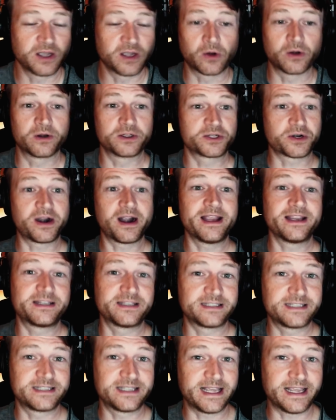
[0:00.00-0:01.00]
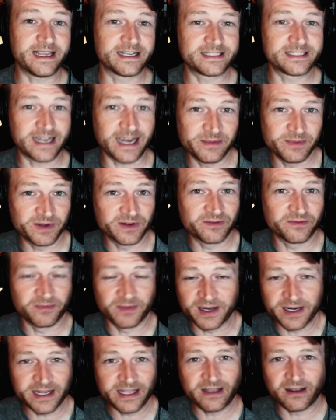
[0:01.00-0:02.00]
or trying to take a tiny bit
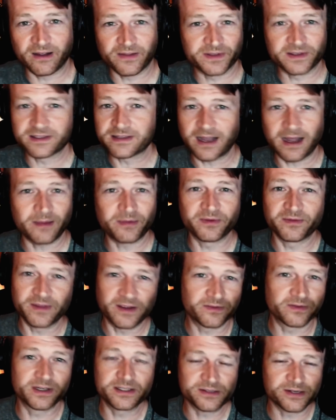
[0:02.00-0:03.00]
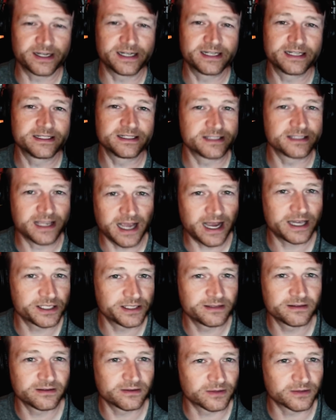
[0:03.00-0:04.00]
of money off the top of every
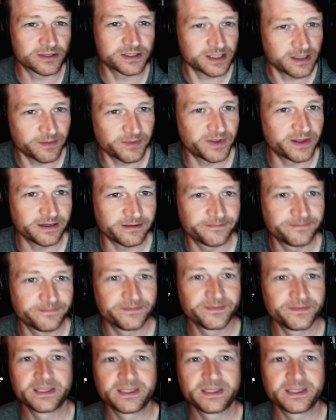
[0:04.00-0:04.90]
transaction or something.